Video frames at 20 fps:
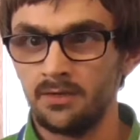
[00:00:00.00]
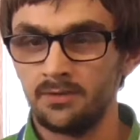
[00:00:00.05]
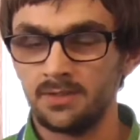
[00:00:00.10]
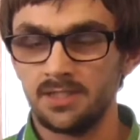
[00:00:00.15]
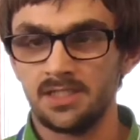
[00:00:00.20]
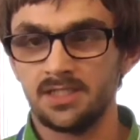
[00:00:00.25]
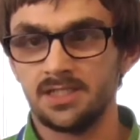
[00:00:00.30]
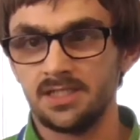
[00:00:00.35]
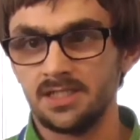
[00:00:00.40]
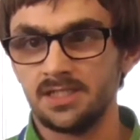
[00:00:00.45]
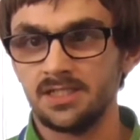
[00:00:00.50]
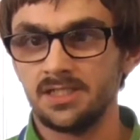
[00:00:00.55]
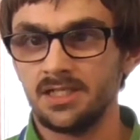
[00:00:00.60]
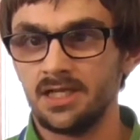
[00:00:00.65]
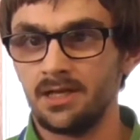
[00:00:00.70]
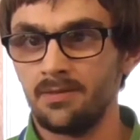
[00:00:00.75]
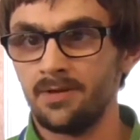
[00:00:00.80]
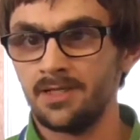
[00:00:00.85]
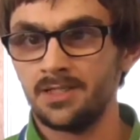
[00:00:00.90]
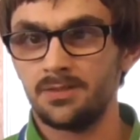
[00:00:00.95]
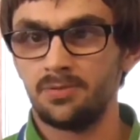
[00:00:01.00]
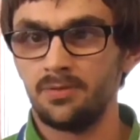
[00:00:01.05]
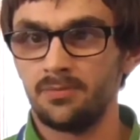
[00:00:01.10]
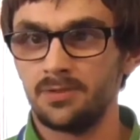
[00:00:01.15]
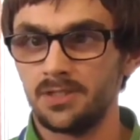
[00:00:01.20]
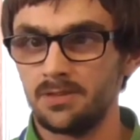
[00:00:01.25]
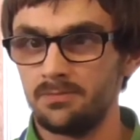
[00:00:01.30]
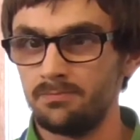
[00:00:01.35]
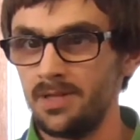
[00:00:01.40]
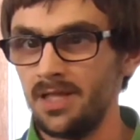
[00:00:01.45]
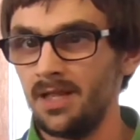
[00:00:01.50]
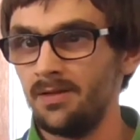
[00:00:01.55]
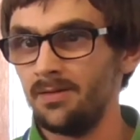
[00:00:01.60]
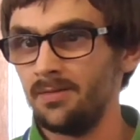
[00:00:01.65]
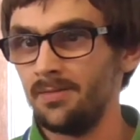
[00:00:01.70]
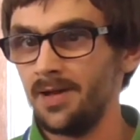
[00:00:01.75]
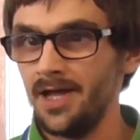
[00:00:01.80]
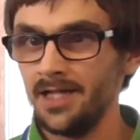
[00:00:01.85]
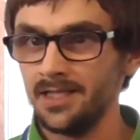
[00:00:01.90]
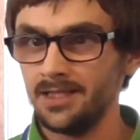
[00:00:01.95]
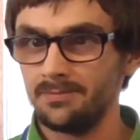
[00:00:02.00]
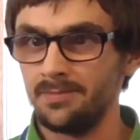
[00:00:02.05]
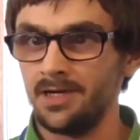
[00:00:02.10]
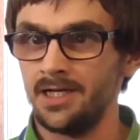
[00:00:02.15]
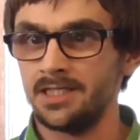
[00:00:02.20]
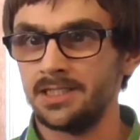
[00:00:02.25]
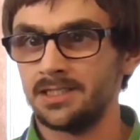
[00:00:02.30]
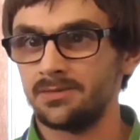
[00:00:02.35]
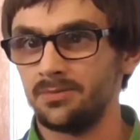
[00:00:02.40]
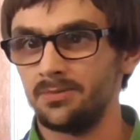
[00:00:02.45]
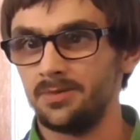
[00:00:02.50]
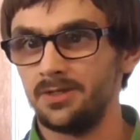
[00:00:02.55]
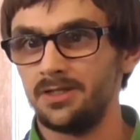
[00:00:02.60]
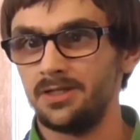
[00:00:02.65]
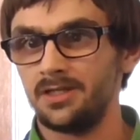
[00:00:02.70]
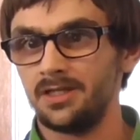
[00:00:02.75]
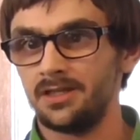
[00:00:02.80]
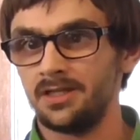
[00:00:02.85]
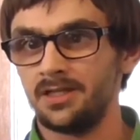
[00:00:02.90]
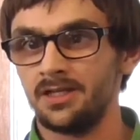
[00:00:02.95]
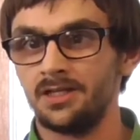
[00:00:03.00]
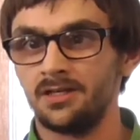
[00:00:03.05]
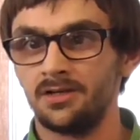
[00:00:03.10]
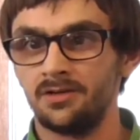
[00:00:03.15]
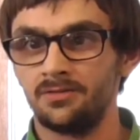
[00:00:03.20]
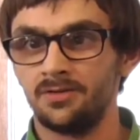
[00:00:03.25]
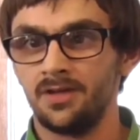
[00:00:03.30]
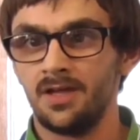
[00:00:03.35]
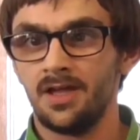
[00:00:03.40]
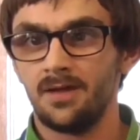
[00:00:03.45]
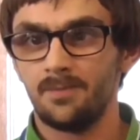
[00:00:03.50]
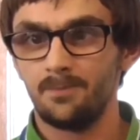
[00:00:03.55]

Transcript: I would say 16 gigabytes are pretty much the minimum and the maximum that you can think of.